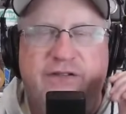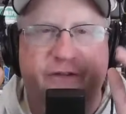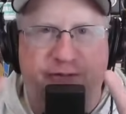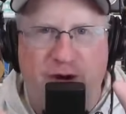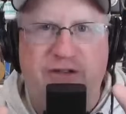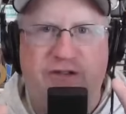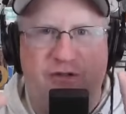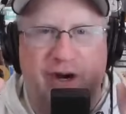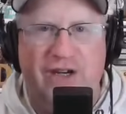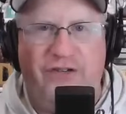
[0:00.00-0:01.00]
the
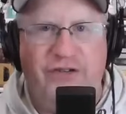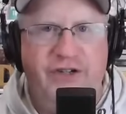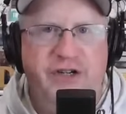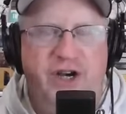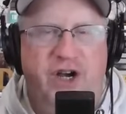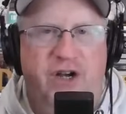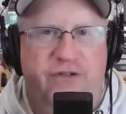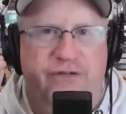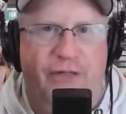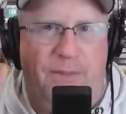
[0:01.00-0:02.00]
frustration
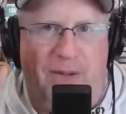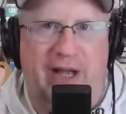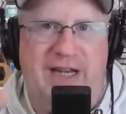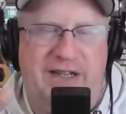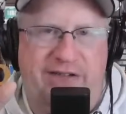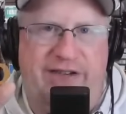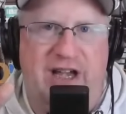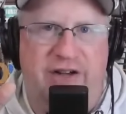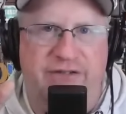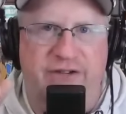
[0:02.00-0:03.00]
of the play
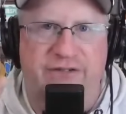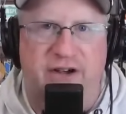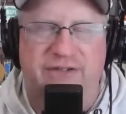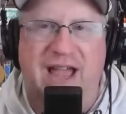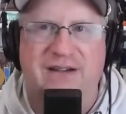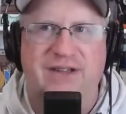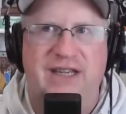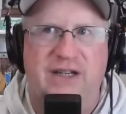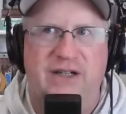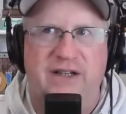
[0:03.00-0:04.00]
itself, of having
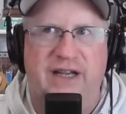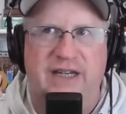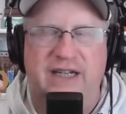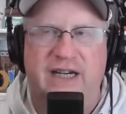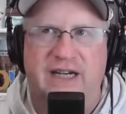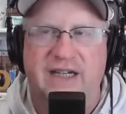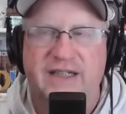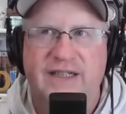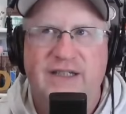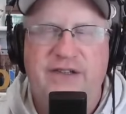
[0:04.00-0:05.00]
it, like,
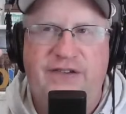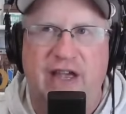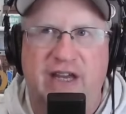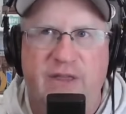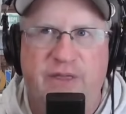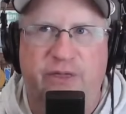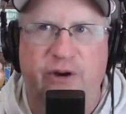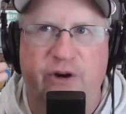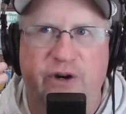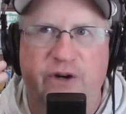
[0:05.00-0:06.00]
second,
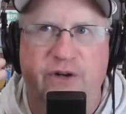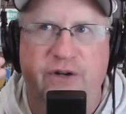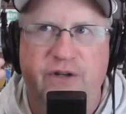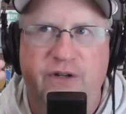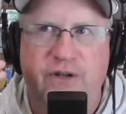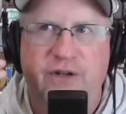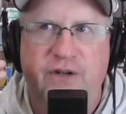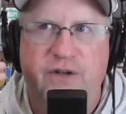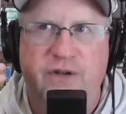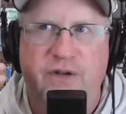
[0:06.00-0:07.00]
third.
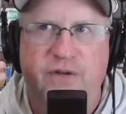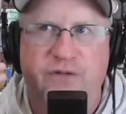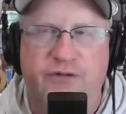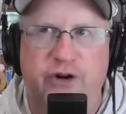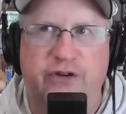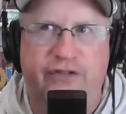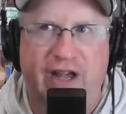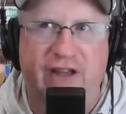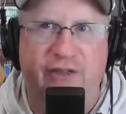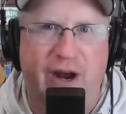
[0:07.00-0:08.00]

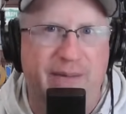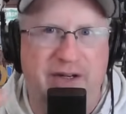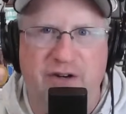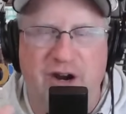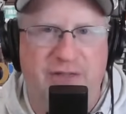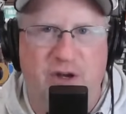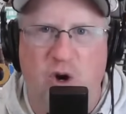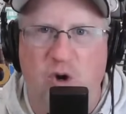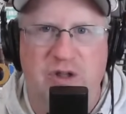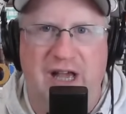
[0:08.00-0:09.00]
I mean, you're at the
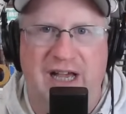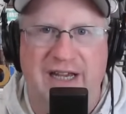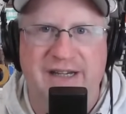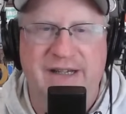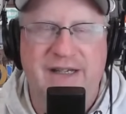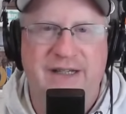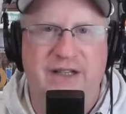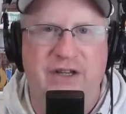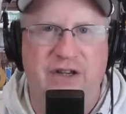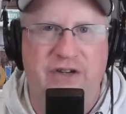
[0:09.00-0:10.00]
goal line.
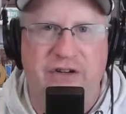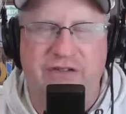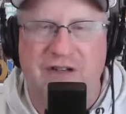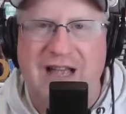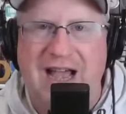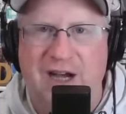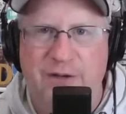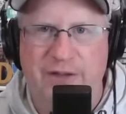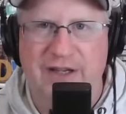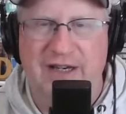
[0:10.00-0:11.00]
You just
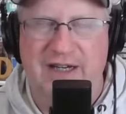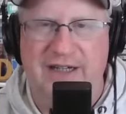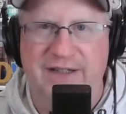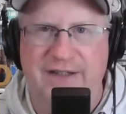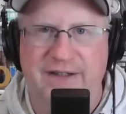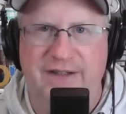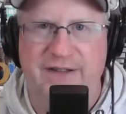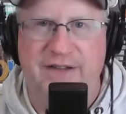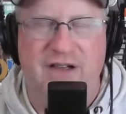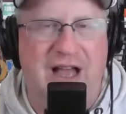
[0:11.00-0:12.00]
allowed the
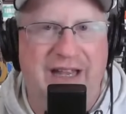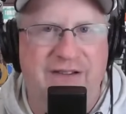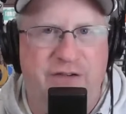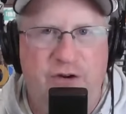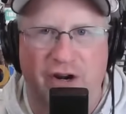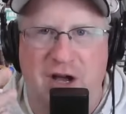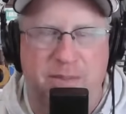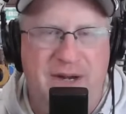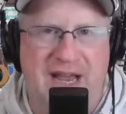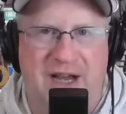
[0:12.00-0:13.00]
Lions to run
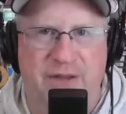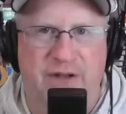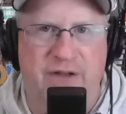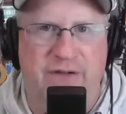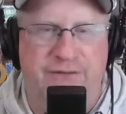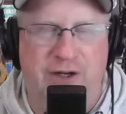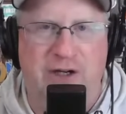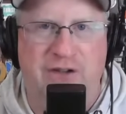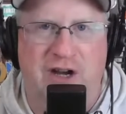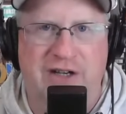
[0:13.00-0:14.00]
up and down the
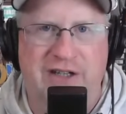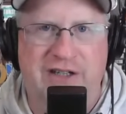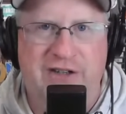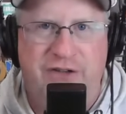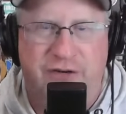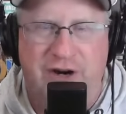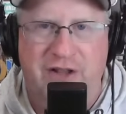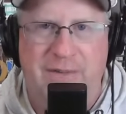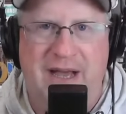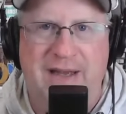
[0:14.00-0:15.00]
field on you. You're
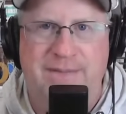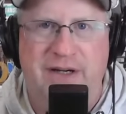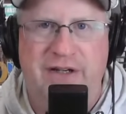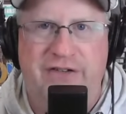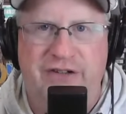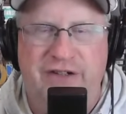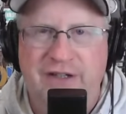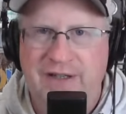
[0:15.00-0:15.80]
trailing by a bunch, and